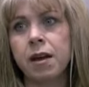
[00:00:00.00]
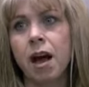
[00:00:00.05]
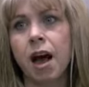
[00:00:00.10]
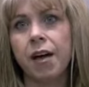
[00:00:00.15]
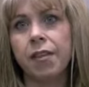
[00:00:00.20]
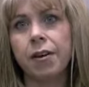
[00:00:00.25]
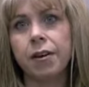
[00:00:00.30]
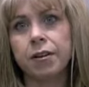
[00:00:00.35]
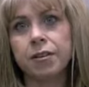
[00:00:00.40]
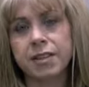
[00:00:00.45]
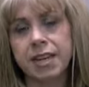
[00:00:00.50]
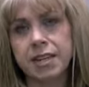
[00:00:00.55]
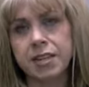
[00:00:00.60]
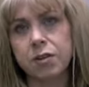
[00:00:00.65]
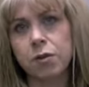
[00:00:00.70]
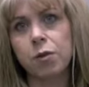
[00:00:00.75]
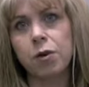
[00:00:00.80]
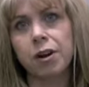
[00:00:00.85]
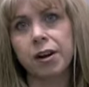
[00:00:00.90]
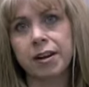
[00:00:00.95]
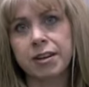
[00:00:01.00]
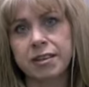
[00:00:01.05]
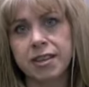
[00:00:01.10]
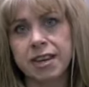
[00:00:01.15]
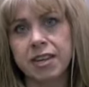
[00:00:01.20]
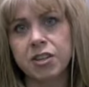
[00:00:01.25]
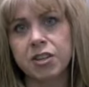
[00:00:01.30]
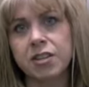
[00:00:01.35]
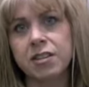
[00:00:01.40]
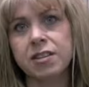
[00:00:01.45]
other dental
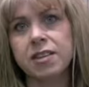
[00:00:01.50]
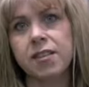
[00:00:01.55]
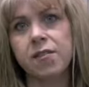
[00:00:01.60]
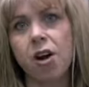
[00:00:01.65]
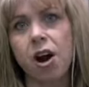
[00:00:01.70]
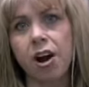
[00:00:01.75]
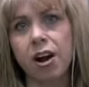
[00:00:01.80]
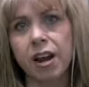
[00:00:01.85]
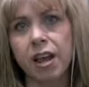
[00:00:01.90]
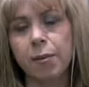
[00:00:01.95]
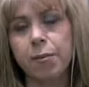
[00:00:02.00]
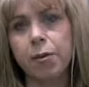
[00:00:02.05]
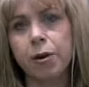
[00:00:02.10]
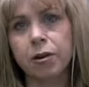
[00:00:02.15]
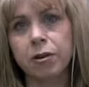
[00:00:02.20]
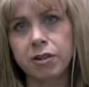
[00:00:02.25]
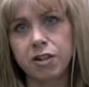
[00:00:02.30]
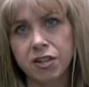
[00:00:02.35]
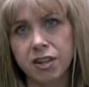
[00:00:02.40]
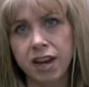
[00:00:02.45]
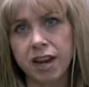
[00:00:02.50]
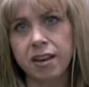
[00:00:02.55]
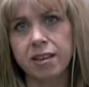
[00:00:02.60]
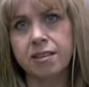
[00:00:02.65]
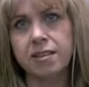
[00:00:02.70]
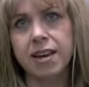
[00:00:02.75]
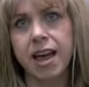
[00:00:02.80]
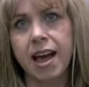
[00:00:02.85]
organizations have already approached us,